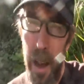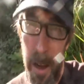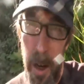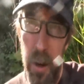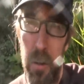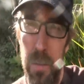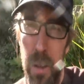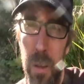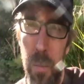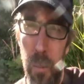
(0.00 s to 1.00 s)
ago,
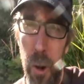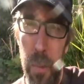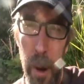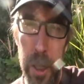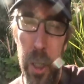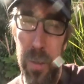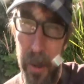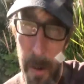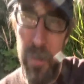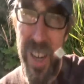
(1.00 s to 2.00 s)
pretty much
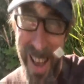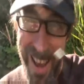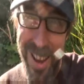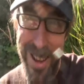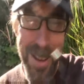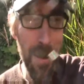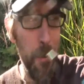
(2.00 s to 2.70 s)
from today.